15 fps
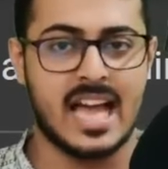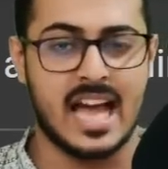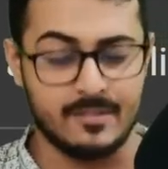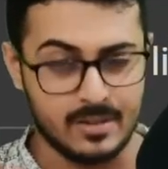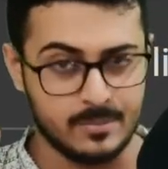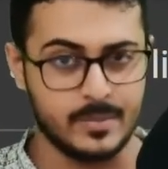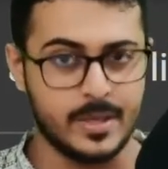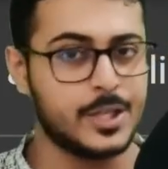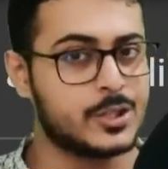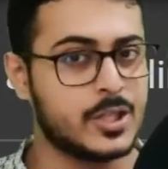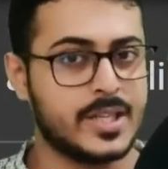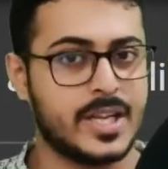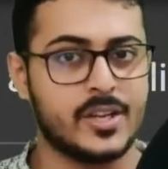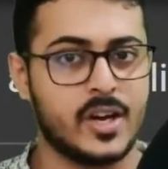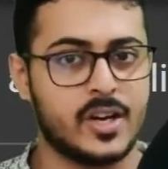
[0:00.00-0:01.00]
I will make sure
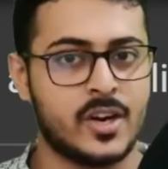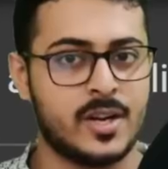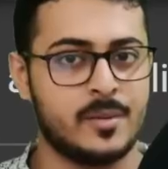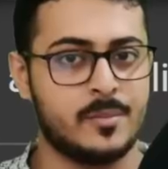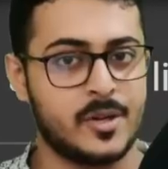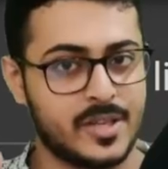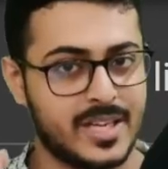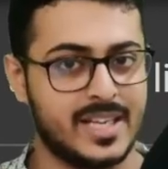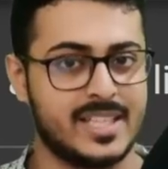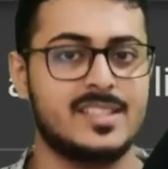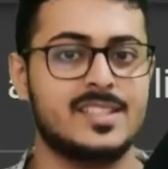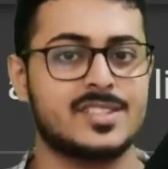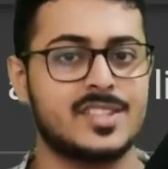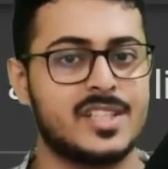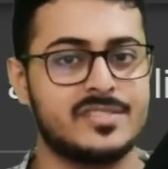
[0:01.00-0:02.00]
that you are not able to get the
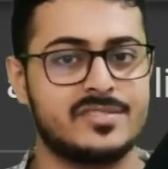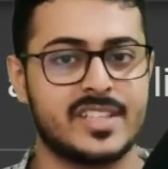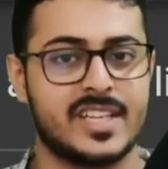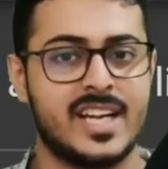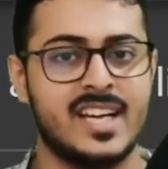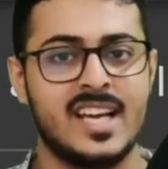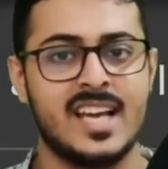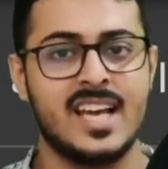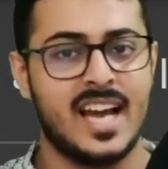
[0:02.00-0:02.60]
certificate